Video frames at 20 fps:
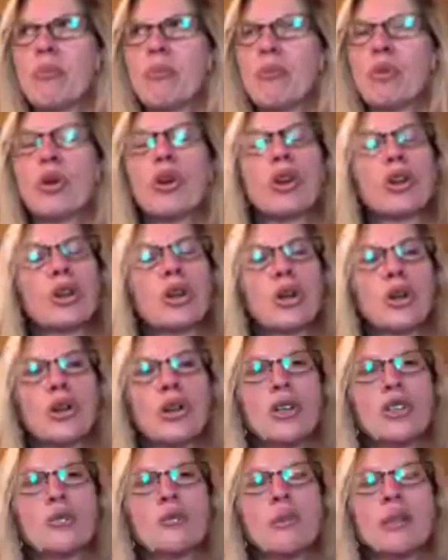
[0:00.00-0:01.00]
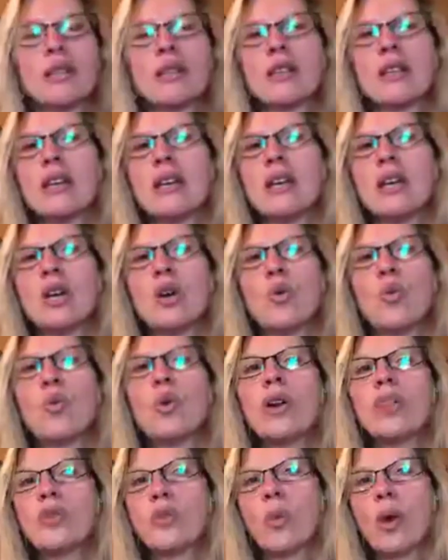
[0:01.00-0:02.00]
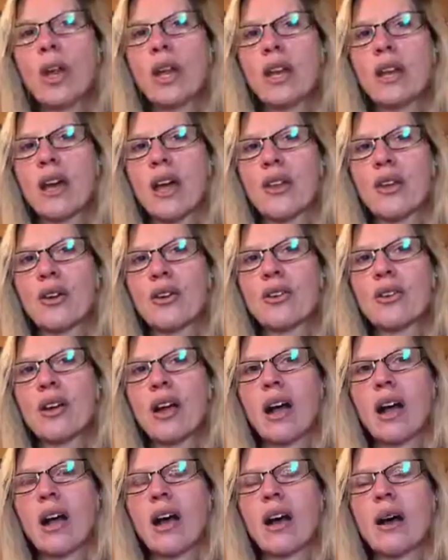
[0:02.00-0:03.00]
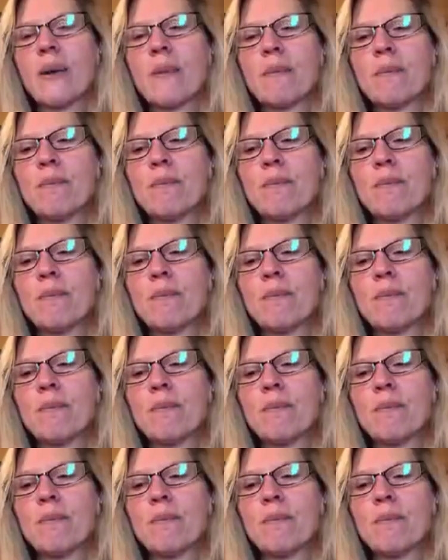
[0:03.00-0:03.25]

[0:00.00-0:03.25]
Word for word: more encouragement with one another, a